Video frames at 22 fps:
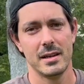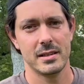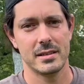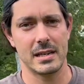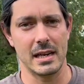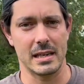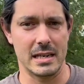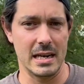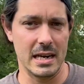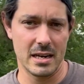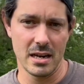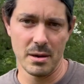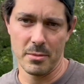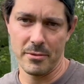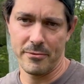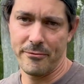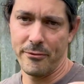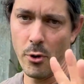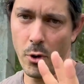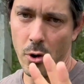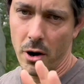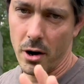Technique number
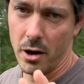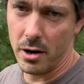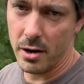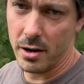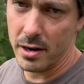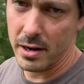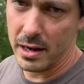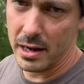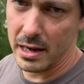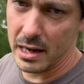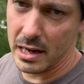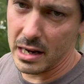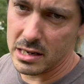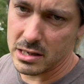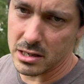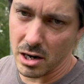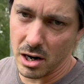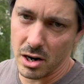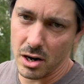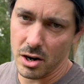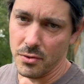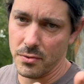4 is
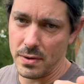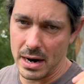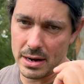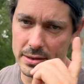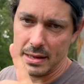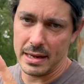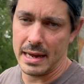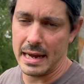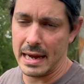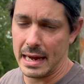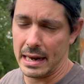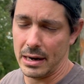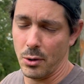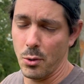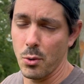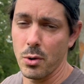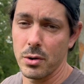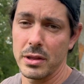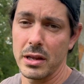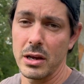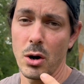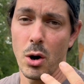our around the head
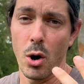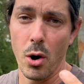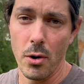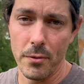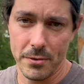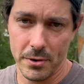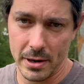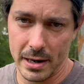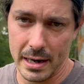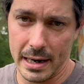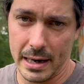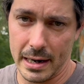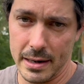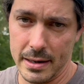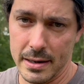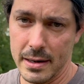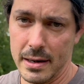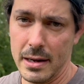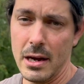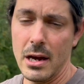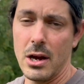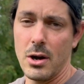or the overhead.
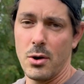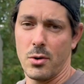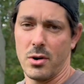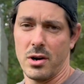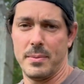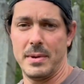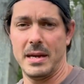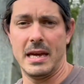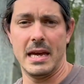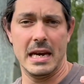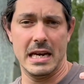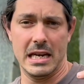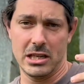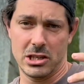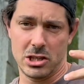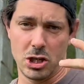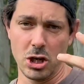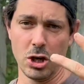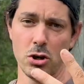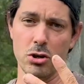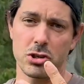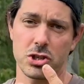We're gonna be hitting
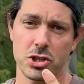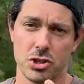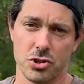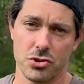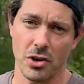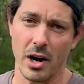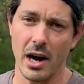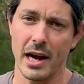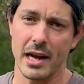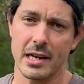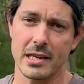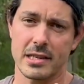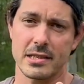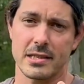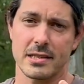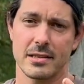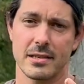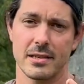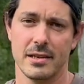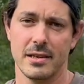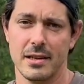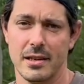2 strikes
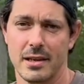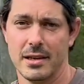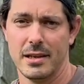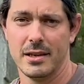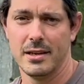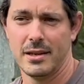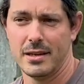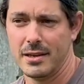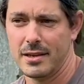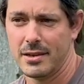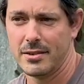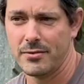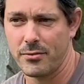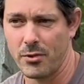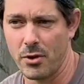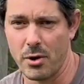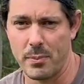for